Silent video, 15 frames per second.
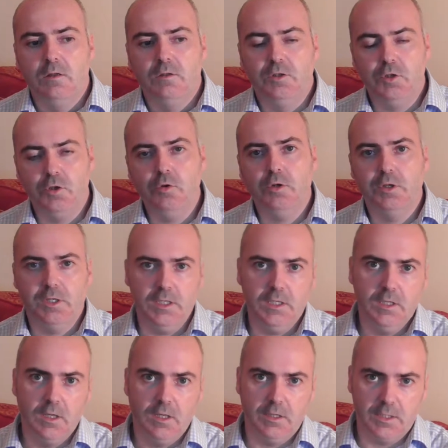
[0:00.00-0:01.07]
Do you
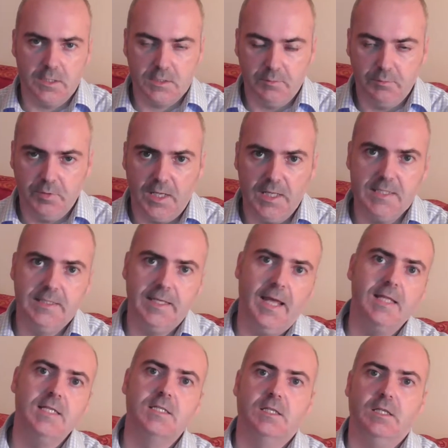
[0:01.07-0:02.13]
agree that some
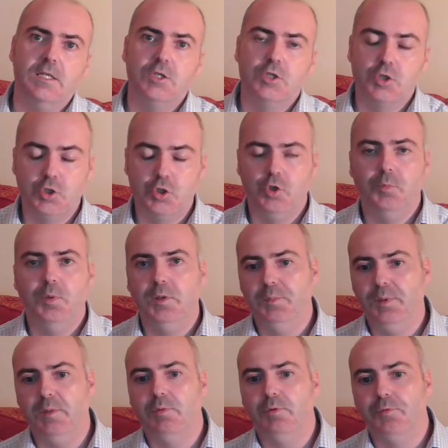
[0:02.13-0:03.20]
intensely stupid
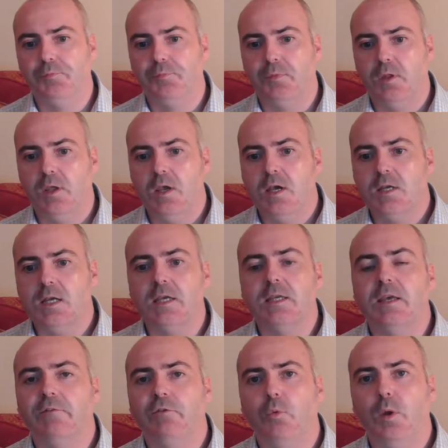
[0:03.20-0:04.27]
people can
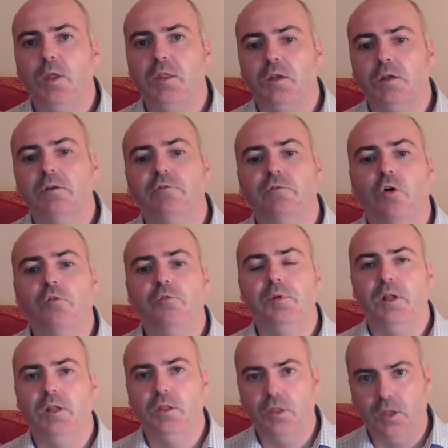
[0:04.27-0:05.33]
give away their
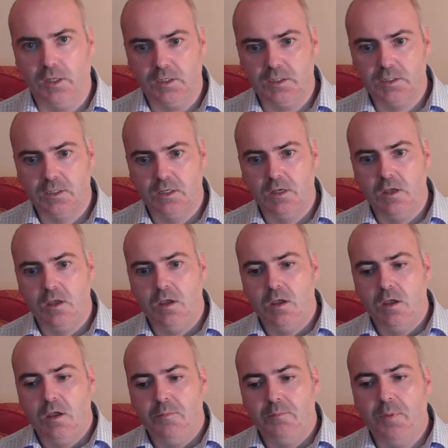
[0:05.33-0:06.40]
involvement in things
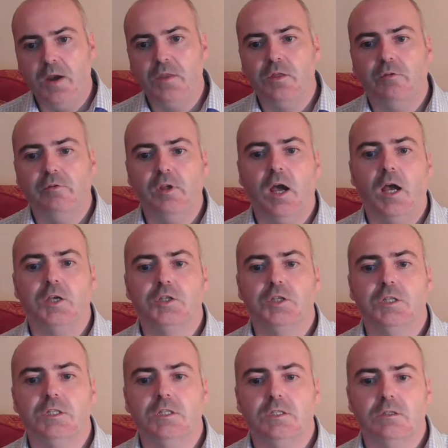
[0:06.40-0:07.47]
by their
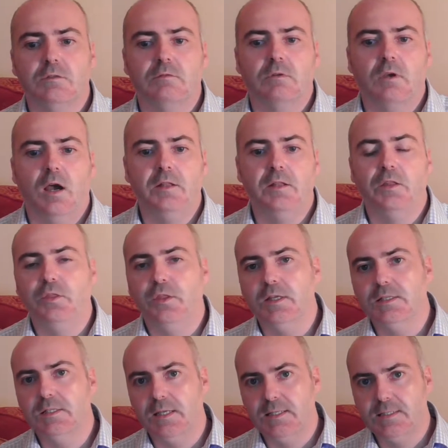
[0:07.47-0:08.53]
reactions and the
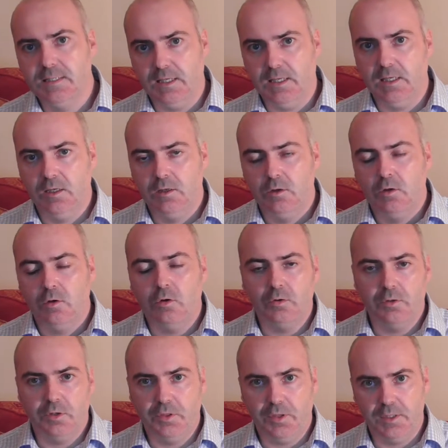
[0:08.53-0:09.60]
things they say
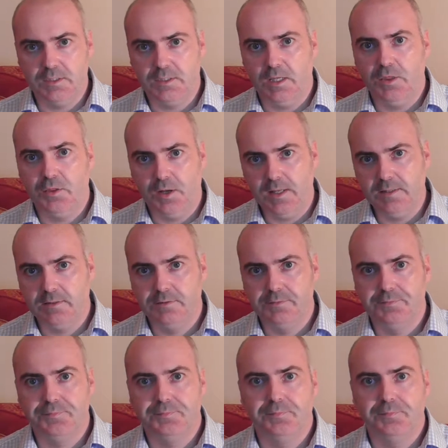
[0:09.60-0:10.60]
or the things they threaten?